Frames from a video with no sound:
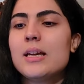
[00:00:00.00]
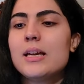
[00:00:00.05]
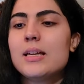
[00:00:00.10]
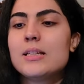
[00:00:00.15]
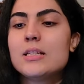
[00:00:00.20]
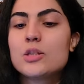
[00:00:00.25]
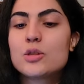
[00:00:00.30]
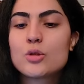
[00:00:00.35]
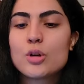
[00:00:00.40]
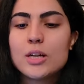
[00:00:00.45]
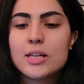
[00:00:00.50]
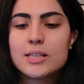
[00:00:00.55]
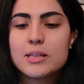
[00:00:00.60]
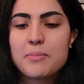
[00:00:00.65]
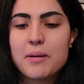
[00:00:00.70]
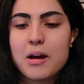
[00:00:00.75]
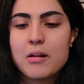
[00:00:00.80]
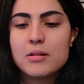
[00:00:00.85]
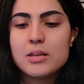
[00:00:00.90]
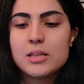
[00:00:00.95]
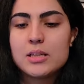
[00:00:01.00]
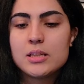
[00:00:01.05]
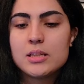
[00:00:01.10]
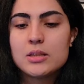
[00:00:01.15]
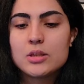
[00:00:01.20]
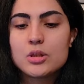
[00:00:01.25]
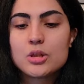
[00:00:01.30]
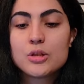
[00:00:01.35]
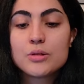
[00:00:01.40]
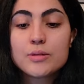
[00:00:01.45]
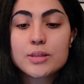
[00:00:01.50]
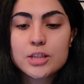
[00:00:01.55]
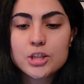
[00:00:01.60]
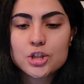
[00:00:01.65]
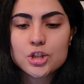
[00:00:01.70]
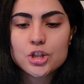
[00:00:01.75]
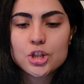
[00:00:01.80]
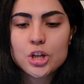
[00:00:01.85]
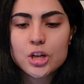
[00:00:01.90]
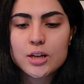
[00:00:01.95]
The story, it's about these two
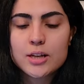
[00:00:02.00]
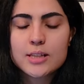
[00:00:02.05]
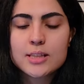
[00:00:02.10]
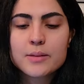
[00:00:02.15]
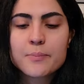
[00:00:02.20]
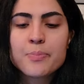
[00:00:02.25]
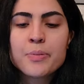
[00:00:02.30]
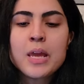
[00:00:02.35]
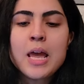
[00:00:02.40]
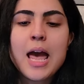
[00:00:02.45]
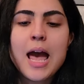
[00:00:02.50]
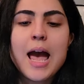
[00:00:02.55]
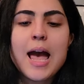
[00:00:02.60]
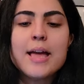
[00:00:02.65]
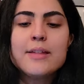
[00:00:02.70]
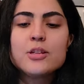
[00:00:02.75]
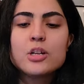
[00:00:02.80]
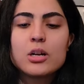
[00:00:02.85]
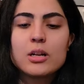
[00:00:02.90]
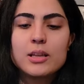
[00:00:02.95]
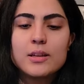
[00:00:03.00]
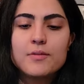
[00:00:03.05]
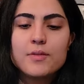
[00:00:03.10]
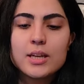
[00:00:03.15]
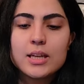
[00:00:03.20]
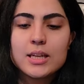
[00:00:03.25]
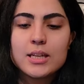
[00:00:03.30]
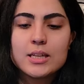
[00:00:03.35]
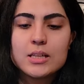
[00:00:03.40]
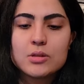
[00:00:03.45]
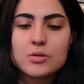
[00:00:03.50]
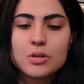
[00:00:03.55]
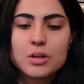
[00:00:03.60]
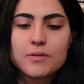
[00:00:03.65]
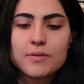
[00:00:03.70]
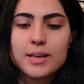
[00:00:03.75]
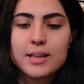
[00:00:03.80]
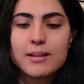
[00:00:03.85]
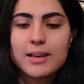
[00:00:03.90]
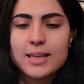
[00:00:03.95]
sisters, and they're living in this sort of
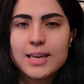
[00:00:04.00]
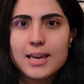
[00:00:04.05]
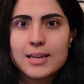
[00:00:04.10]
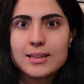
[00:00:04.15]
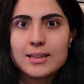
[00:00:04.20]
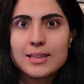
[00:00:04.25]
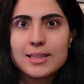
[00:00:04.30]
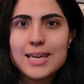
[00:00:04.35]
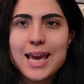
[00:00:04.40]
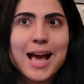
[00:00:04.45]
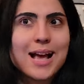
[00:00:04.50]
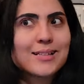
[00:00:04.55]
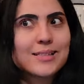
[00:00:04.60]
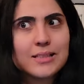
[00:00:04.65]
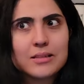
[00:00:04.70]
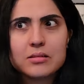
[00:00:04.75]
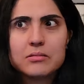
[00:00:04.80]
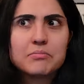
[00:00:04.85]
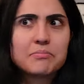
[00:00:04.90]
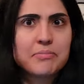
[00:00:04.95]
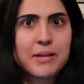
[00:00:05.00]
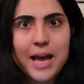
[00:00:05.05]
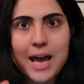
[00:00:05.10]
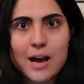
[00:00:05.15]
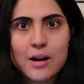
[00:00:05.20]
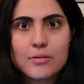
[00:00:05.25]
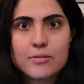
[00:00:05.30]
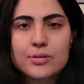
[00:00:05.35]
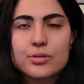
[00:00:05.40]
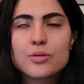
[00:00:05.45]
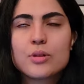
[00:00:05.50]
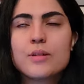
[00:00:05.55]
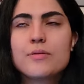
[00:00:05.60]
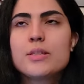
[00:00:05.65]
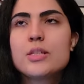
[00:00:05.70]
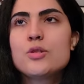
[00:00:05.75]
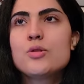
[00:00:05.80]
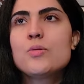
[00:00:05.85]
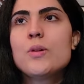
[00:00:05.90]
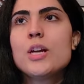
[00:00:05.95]
a, like a castle house sort of
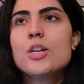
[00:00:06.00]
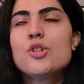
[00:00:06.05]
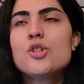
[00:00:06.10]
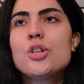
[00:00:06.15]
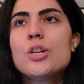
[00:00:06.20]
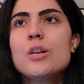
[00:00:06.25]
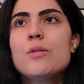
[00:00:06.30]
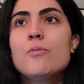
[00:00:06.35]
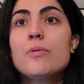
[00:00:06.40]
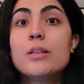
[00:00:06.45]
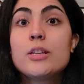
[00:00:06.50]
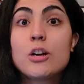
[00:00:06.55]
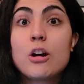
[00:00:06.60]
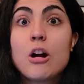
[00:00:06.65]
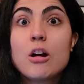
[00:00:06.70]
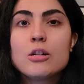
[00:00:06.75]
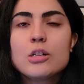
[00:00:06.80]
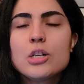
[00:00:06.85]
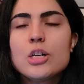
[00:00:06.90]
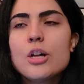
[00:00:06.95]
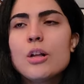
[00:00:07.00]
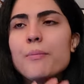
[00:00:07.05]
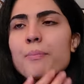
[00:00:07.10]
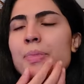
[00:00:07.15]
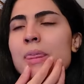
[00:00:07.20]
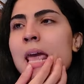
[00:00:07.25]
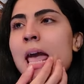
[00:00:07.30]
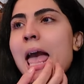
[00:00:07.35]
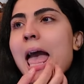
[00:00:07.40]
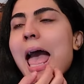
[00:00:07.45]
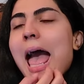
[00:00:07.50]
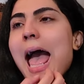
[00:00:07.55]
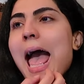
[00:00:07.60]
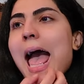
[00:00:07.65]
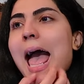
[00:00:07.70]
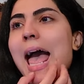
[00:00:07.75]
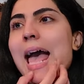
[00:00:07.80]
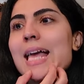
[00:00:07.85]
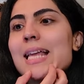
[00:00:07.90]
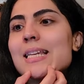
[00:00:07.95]
situation with their uncle.
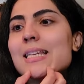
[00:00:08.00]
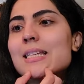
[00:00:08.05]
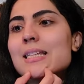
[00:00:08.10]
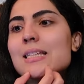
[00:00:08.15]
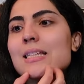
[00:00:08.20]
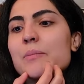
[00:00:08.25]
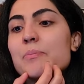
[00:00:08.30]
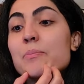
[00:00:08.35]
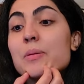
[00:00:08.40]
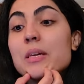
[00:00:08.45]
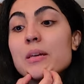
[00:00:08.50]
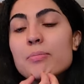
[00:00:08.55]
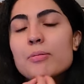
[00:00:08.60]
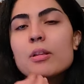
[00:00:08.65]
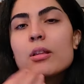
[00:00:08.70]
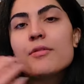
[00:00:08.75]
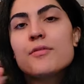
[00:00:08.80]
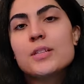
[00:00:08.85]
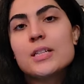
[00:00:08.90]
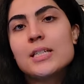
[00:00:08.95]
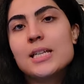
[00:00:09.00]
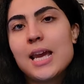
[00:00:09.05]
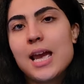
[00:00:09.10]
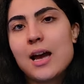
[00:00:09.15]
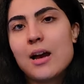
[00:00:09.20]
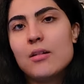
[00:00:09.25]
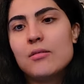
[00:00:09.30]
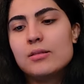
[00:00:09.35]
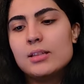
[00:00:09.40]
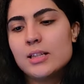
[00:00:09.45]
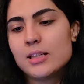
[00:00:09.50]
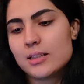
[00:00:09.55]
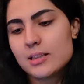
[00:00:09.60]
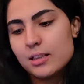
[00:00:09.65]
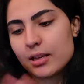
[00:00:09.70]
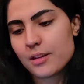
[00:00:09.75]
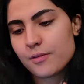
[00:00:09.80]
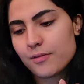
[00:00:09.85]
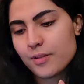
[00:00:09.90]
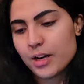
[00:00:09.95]
And the people of the town that is
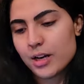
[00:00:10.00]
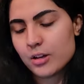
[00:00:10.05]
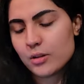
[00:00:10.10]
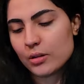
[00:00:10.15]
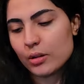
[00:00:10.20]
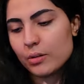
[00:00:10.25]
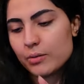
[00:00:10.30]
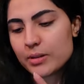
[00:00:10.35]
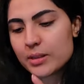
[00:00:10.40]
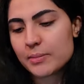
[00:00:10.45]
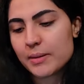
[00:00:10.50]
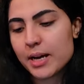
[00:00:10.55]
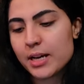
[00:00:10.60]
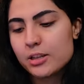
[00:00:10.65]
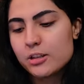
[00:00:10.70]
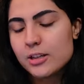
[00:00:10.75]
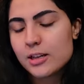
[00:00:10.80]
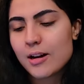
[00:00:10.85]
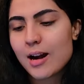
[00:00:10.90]
like very close by to their